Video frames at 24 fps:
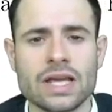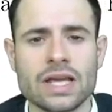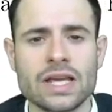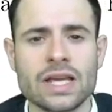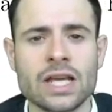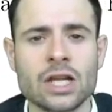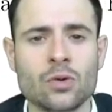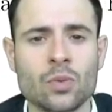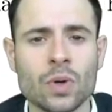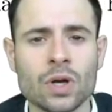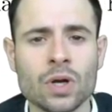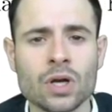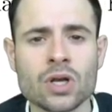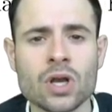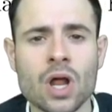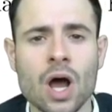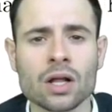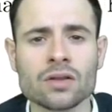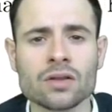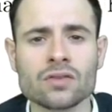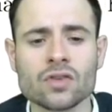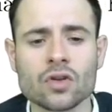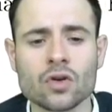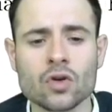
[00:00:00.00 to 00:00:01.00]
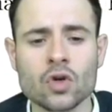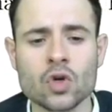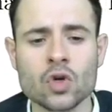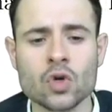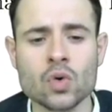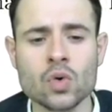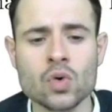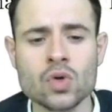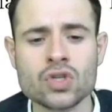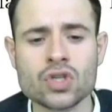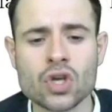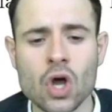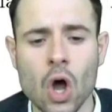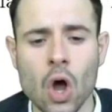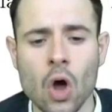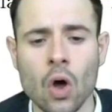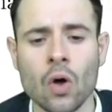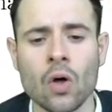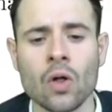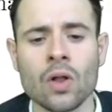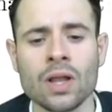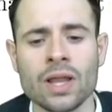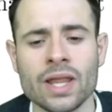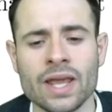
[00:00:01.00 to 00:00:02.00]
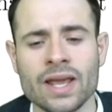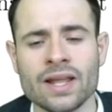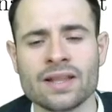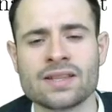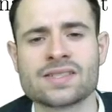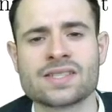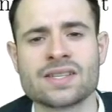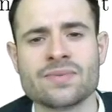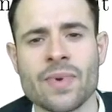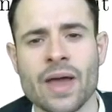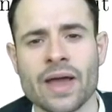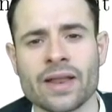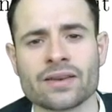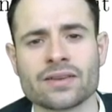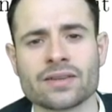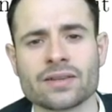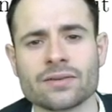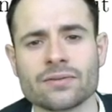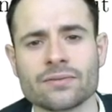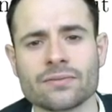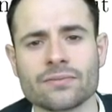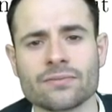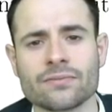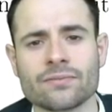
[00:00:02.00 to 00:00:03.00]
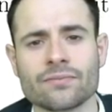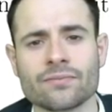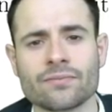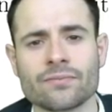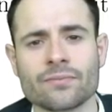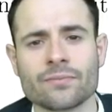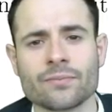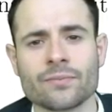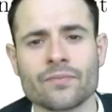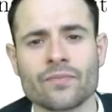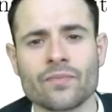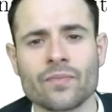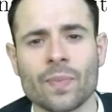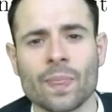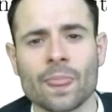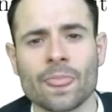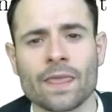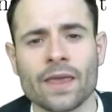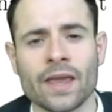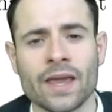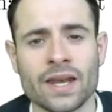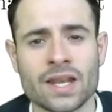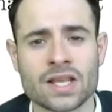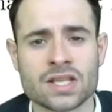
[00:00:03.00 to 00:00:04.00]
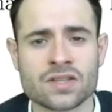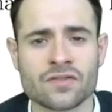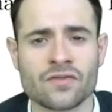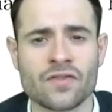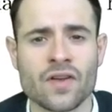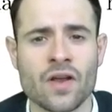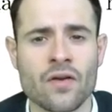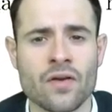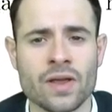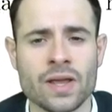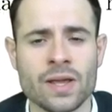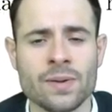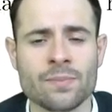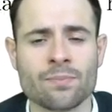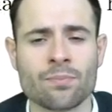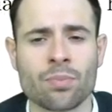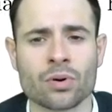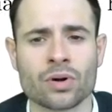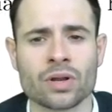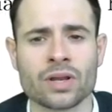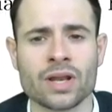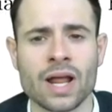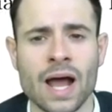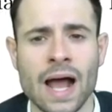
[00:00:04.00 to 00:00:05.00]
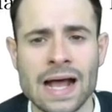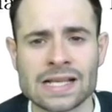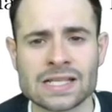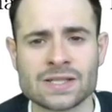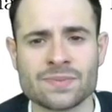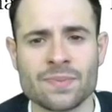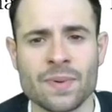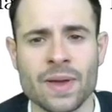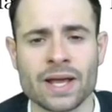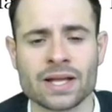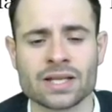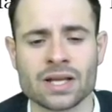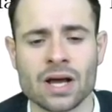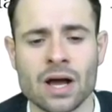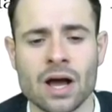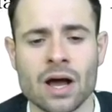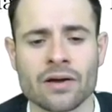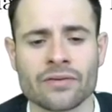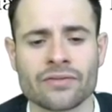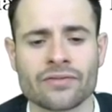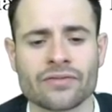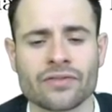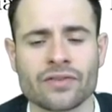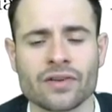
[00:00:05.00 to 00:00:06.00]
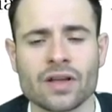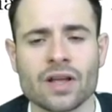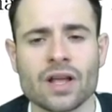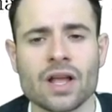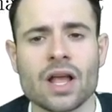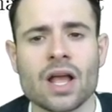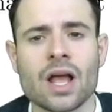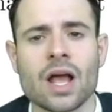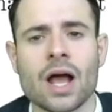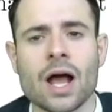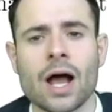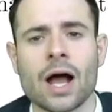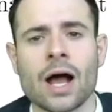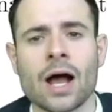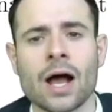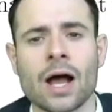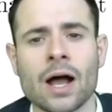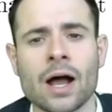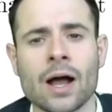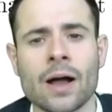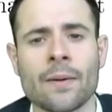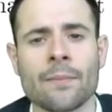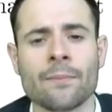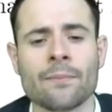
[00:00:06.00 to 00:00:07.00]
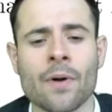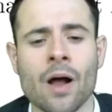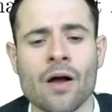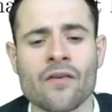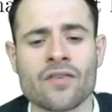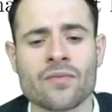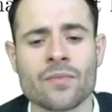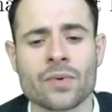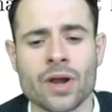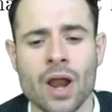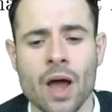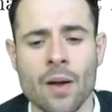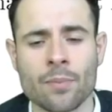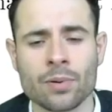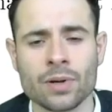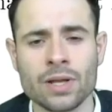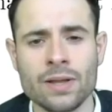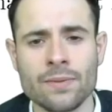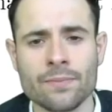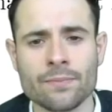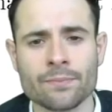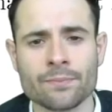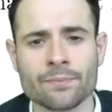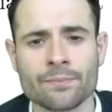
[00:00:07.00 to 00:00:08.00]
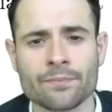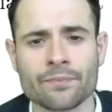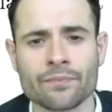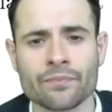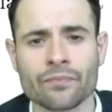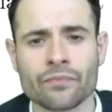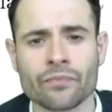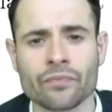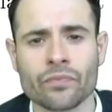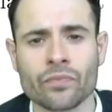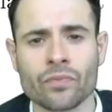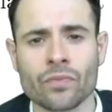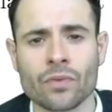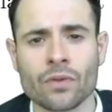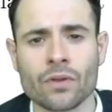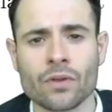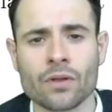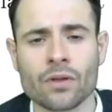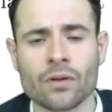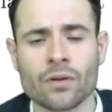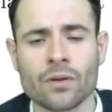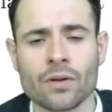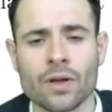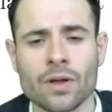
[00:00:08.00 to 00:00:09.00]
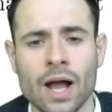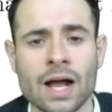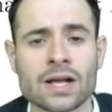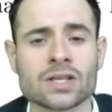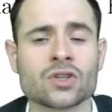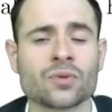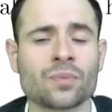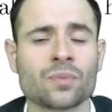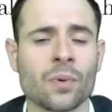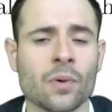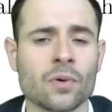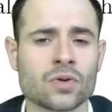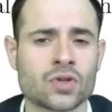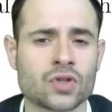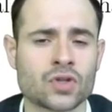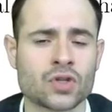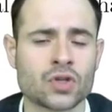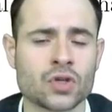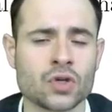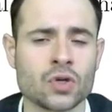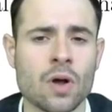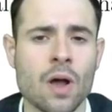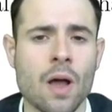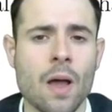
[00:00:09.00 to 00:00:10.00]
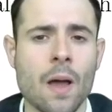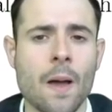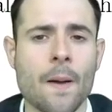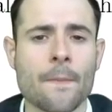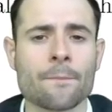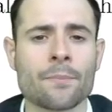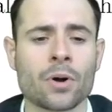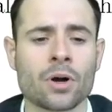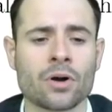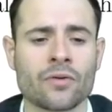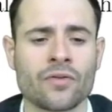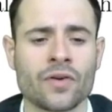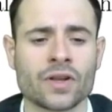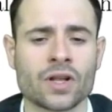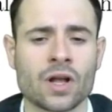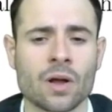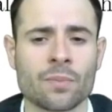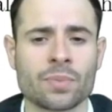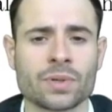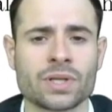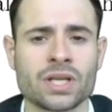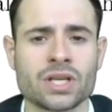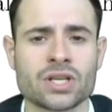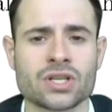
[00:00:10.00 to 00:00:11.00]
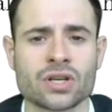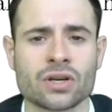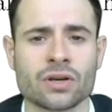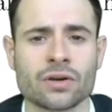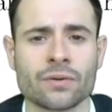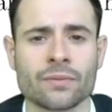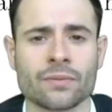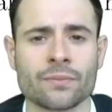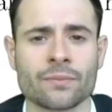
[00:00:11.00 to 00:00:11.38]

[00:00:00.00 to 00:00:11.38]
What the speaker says: it will not lose all its demand. It is a very important aspect of a monopoly, as opposed to perfect competition.